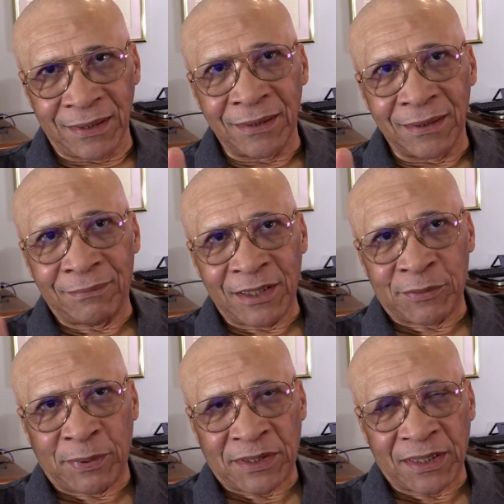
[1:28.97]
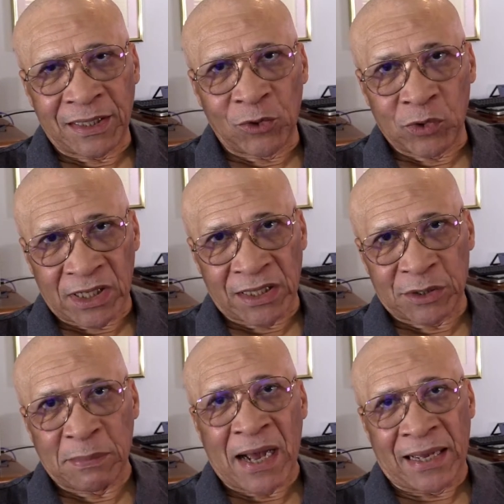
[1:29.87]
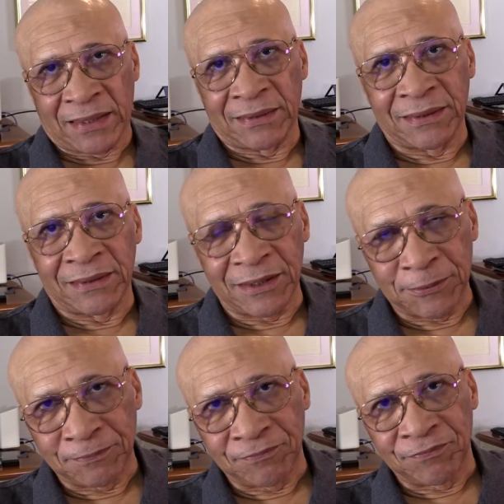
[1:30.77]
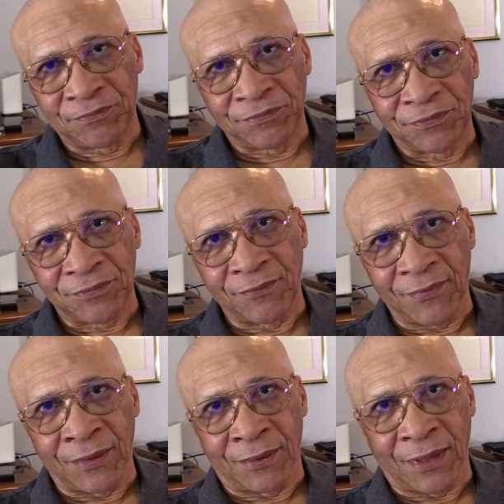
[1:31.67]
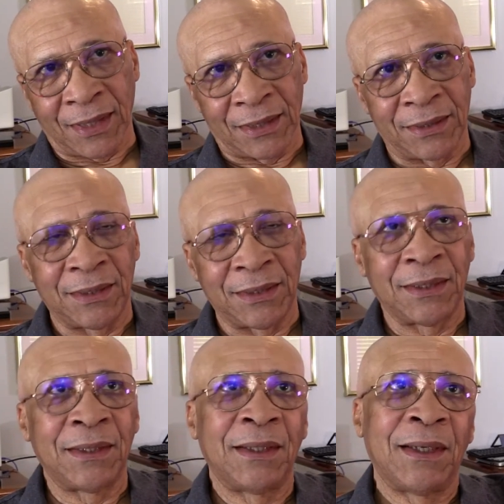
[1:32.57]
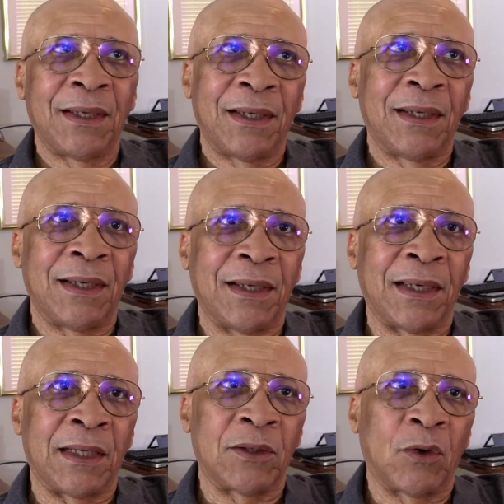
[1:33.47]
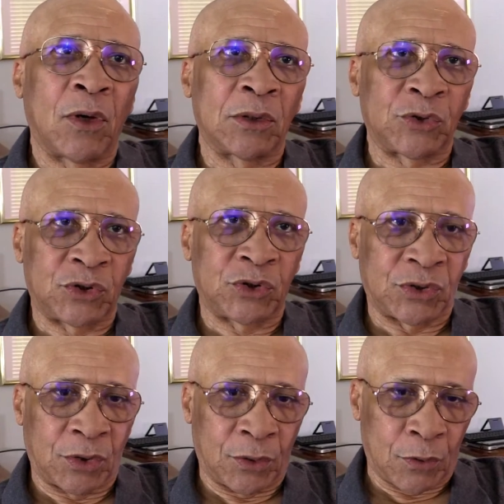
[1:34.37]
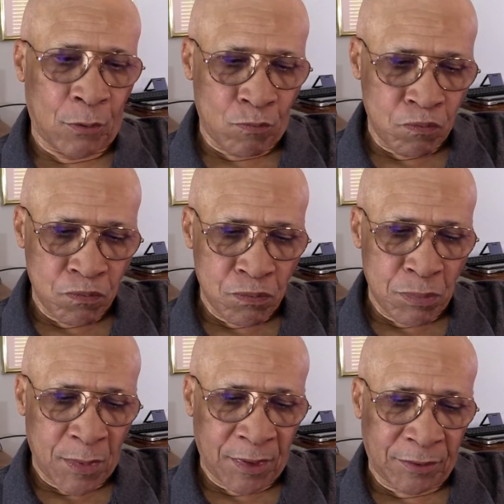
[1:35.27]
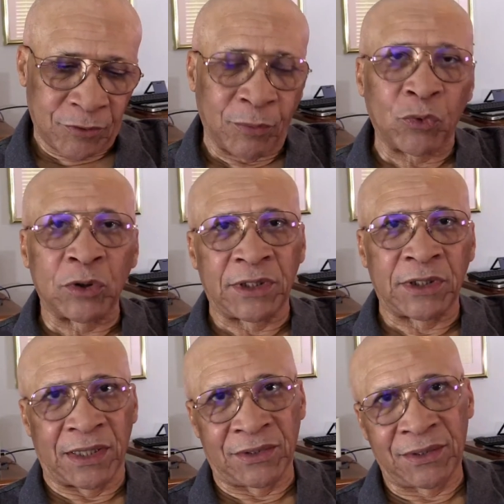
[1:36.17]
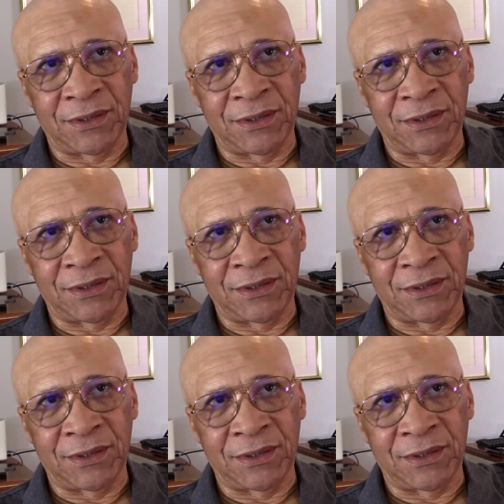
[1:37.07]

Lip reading: is basically losing his mind, okay? And also, the protests